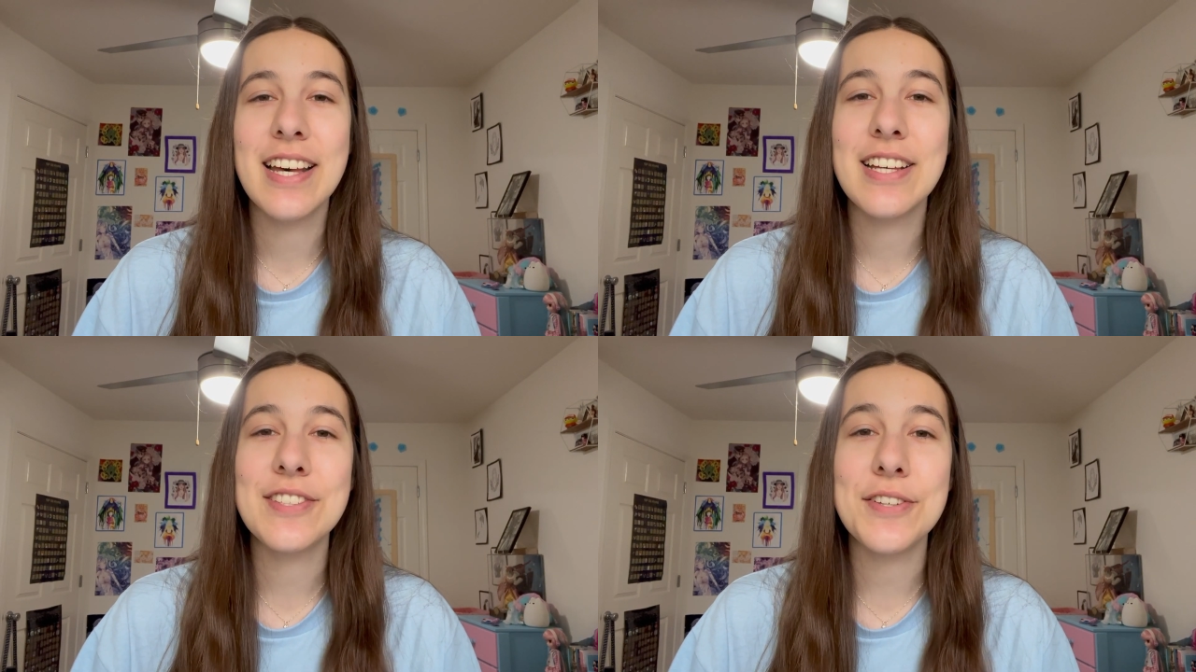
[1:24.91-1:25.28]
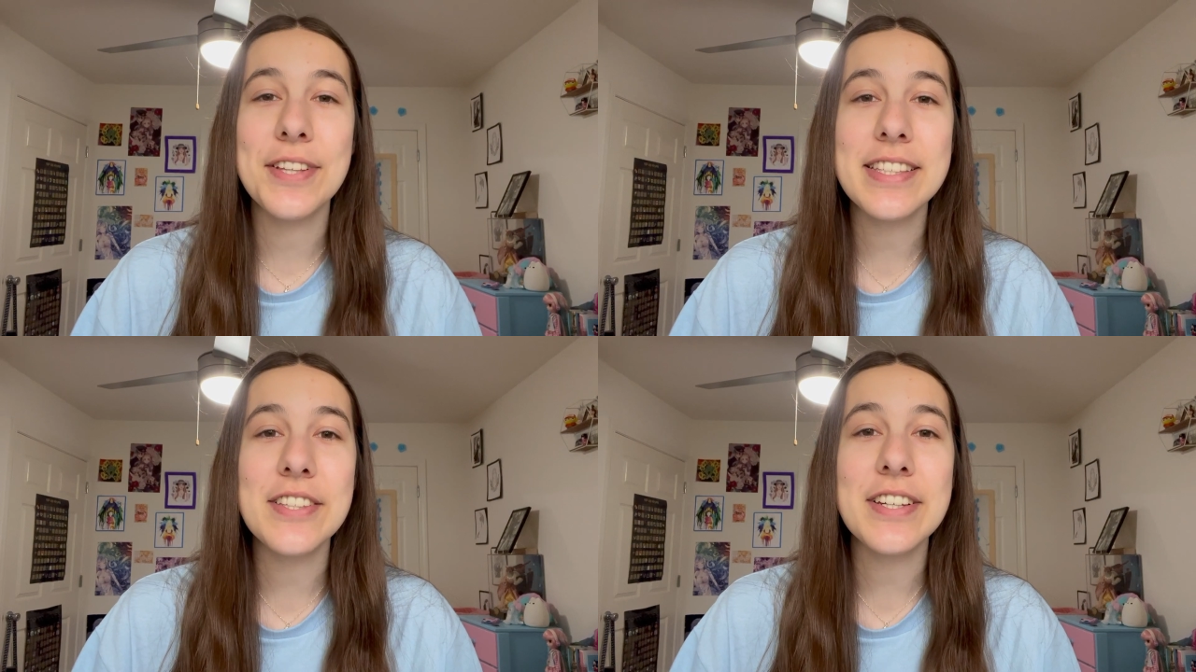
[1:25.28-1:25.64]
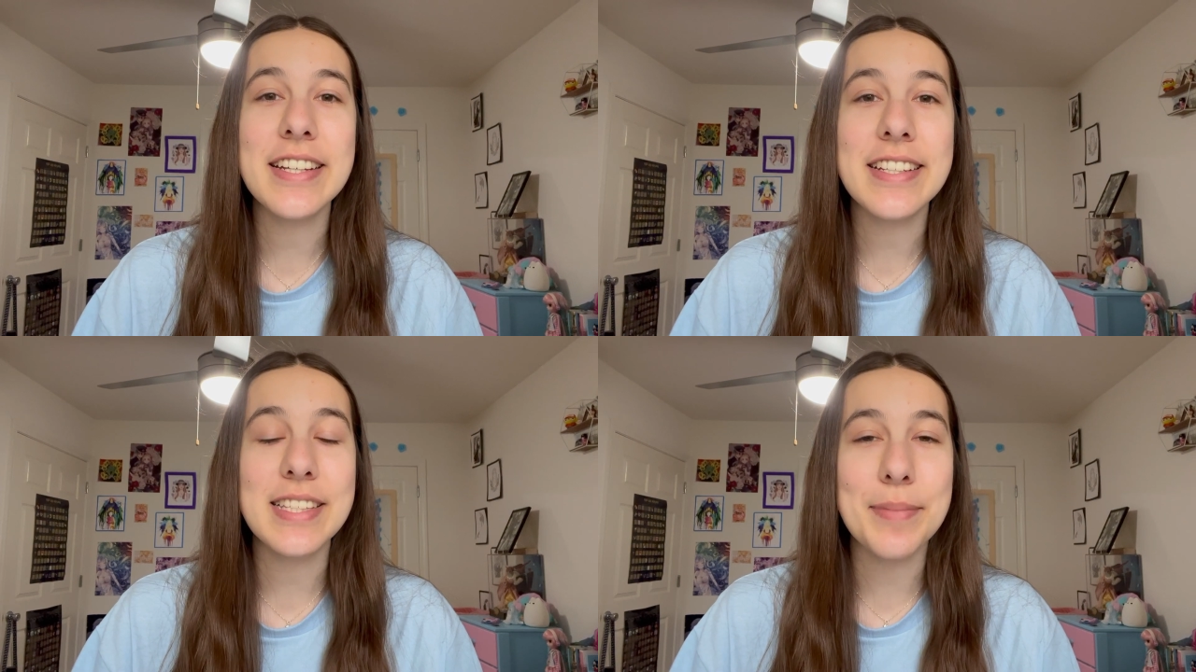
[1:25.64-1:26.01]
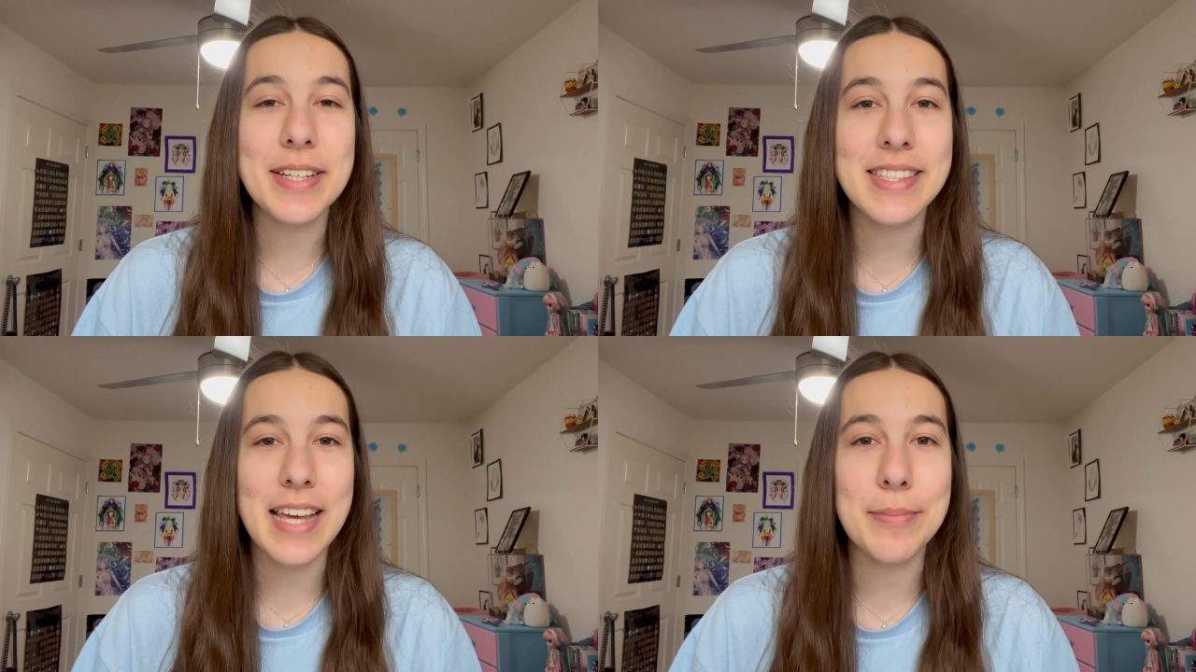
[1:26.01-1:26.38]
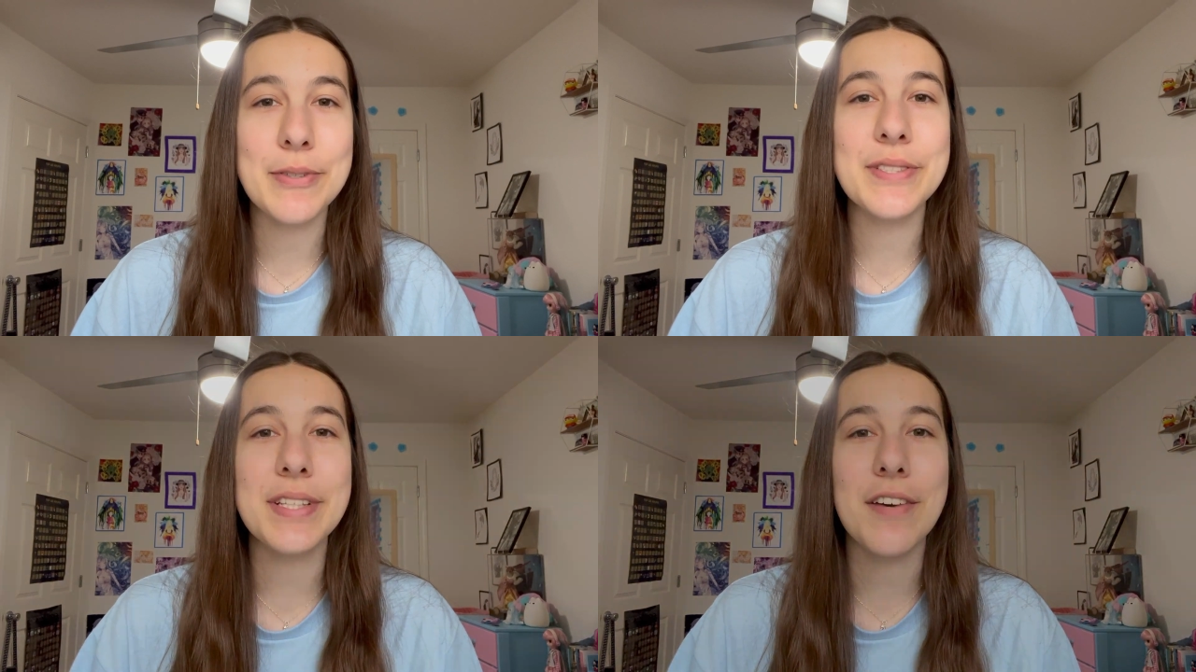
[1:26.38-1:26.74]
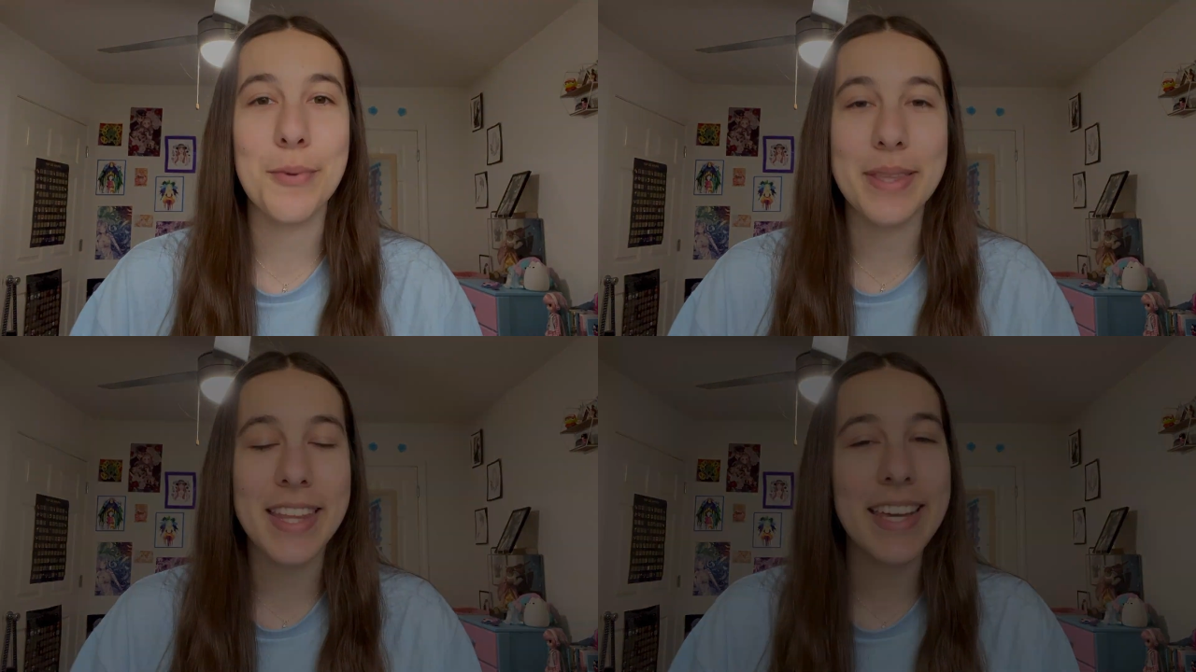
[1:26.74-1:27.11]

so let's look at some examples of what they